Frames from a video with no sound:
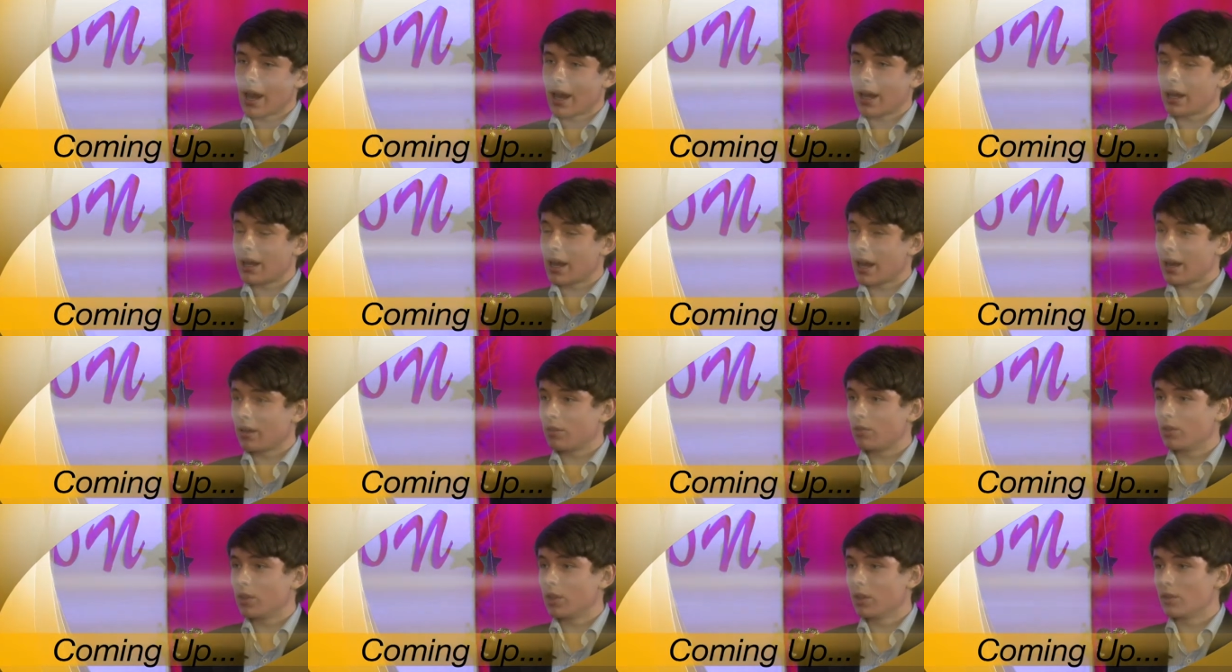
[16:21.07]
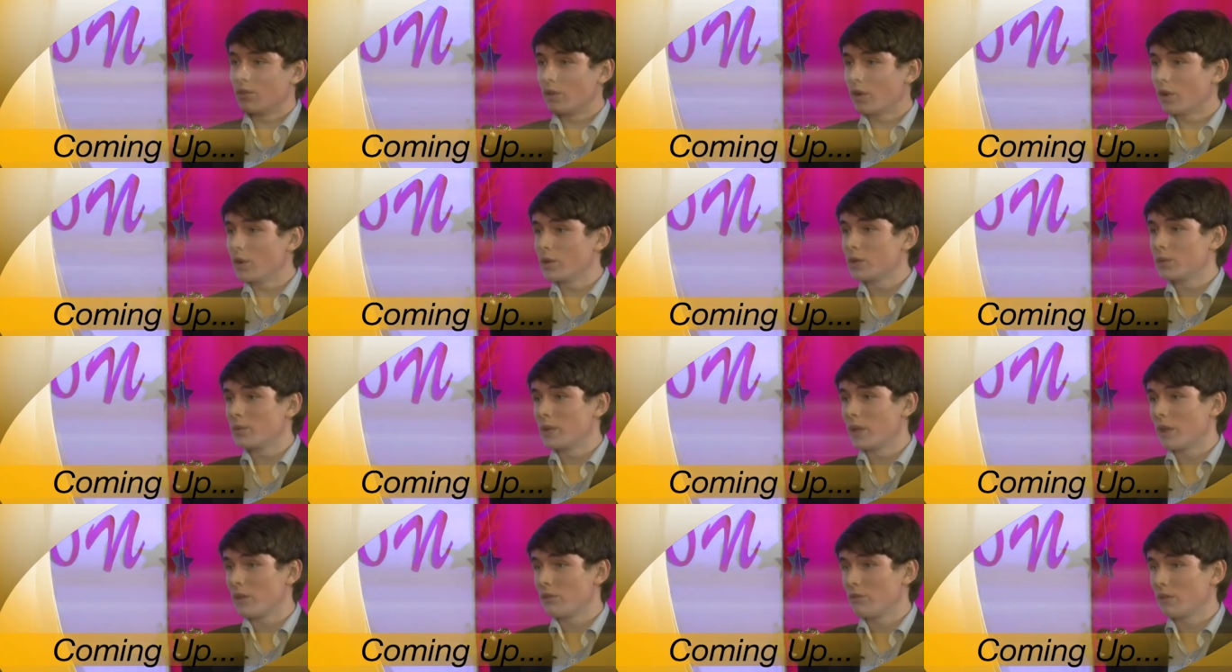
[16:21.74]
and have the
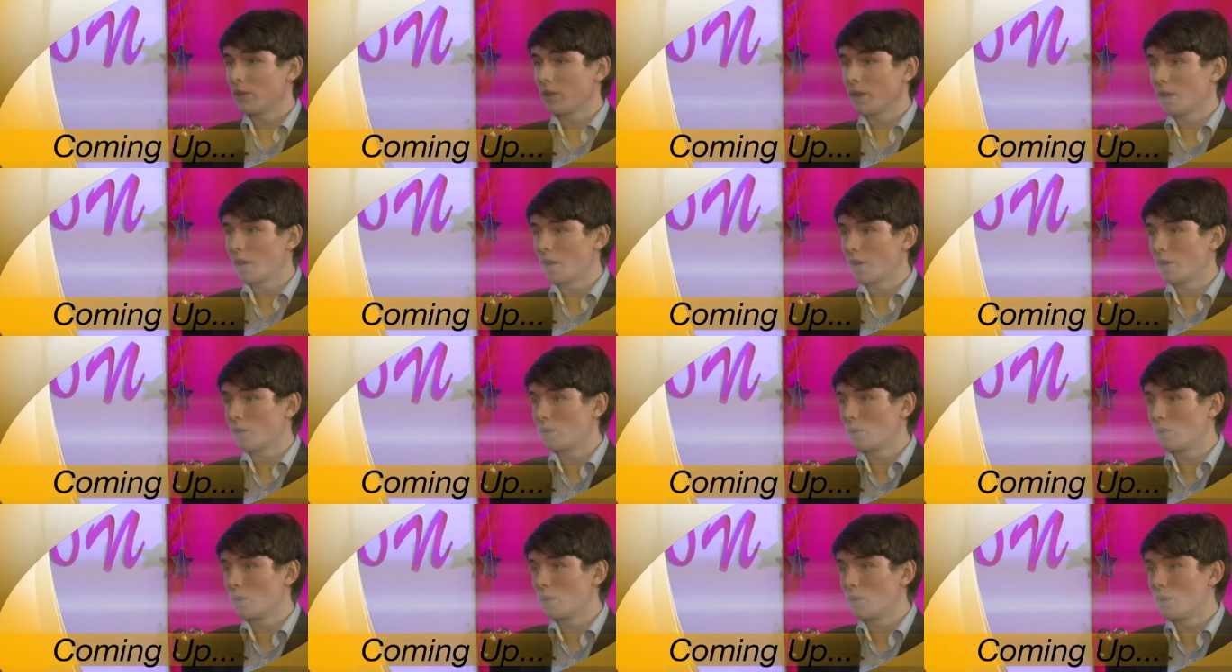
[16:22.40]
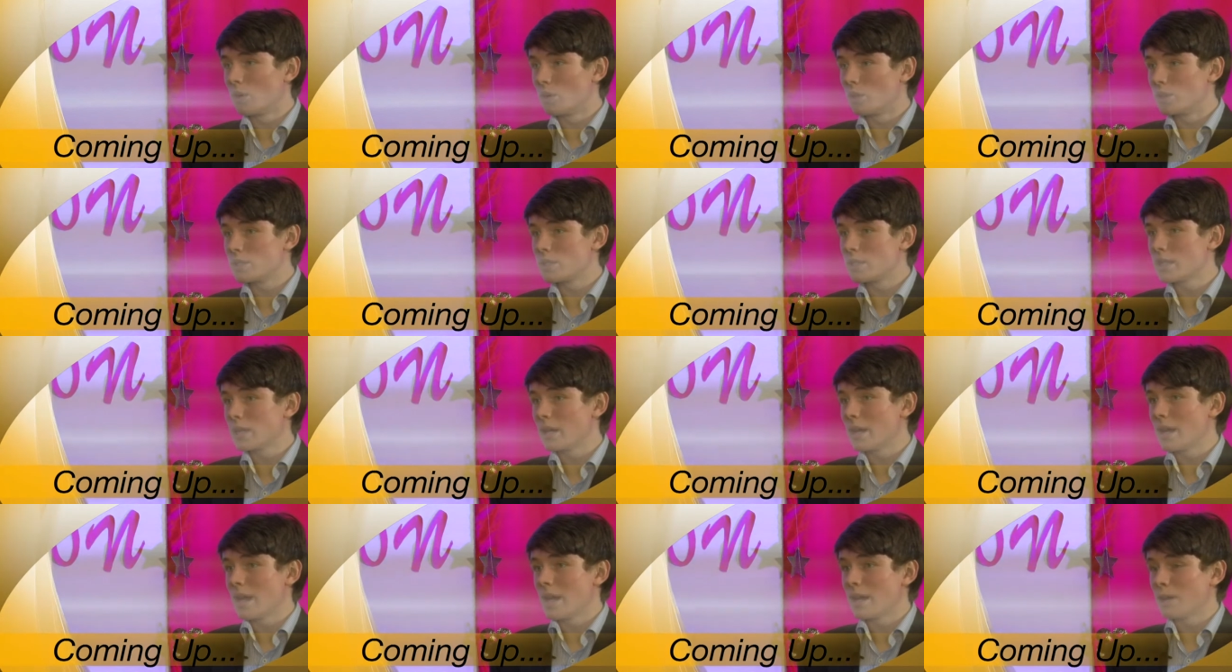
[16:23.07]
enforcement through the local
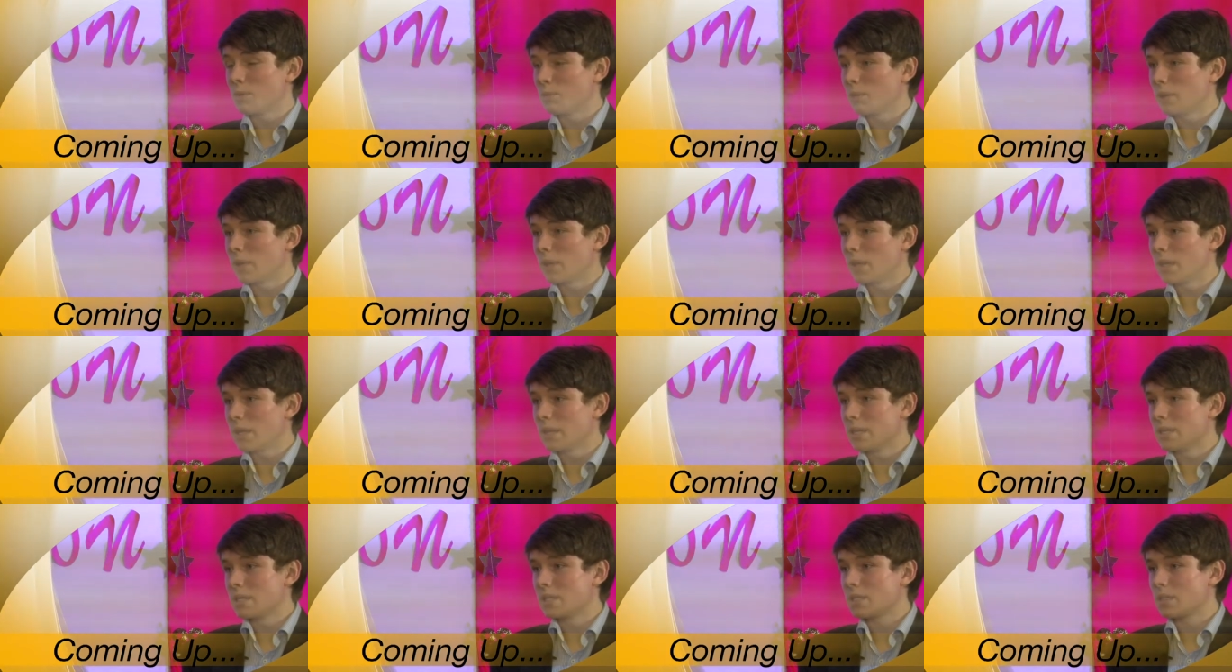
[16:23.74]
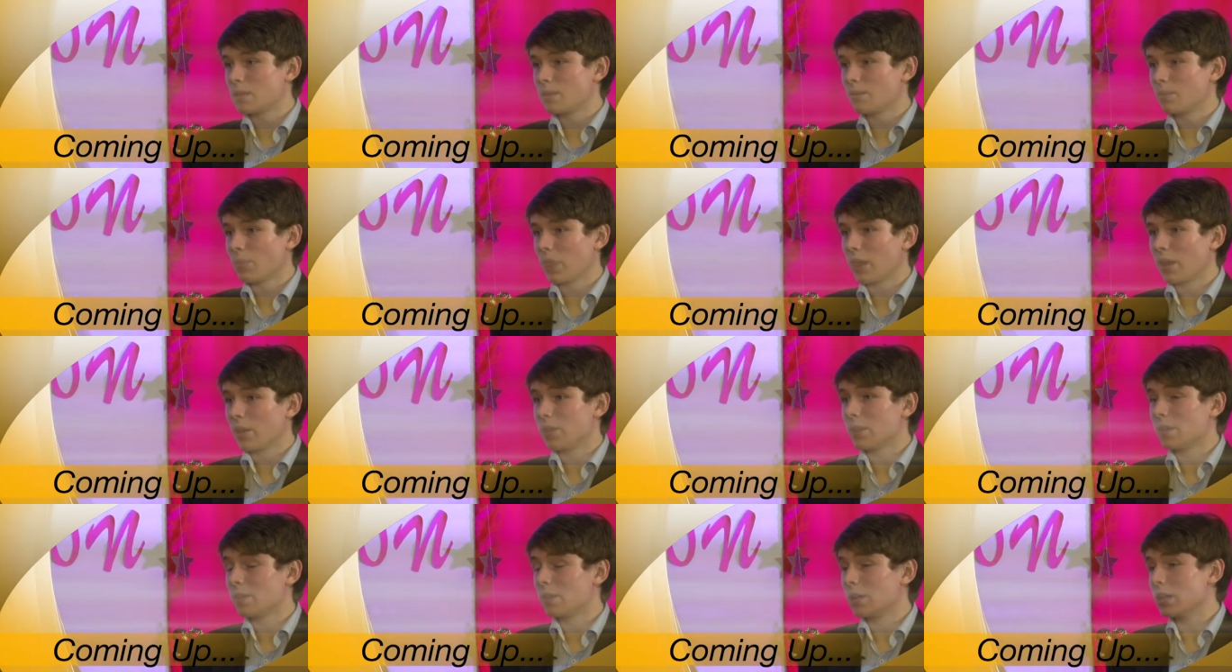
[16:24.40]
laws and police.
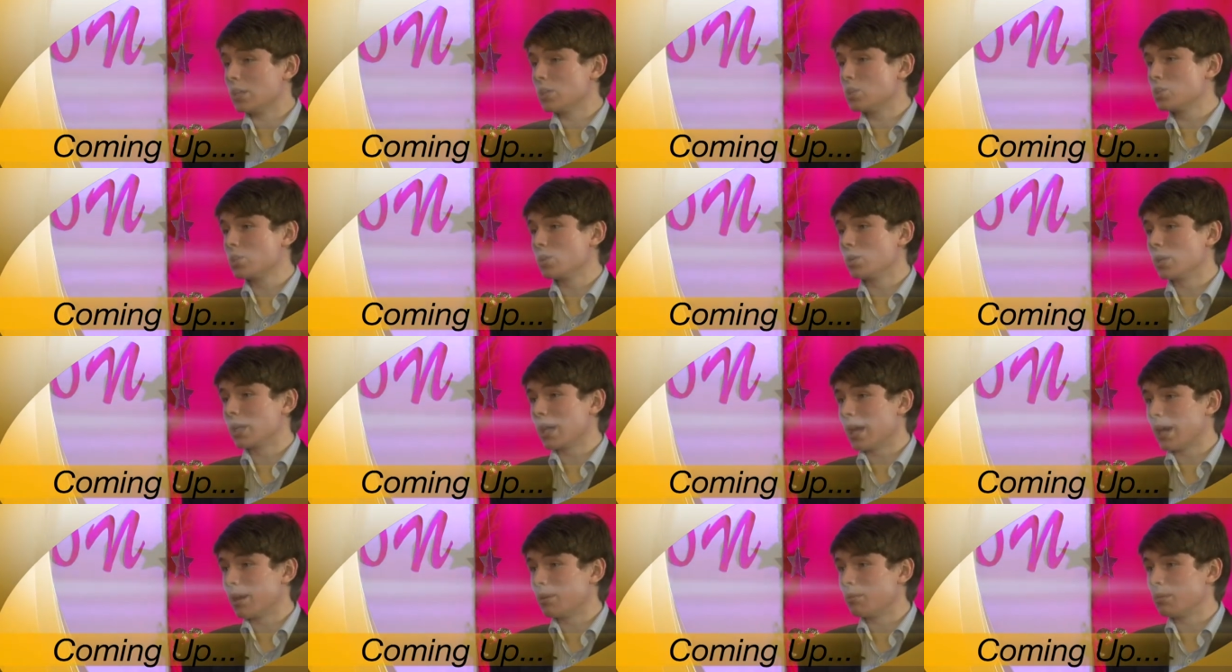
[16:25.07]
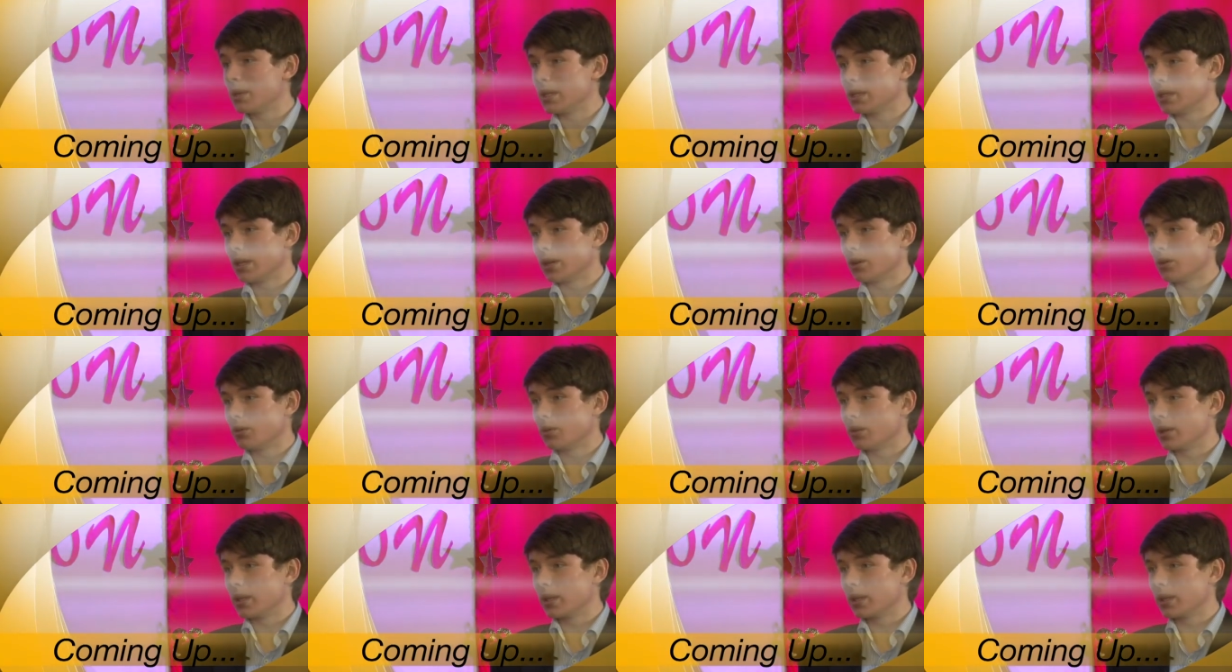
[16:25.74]
I think the issue can be dealt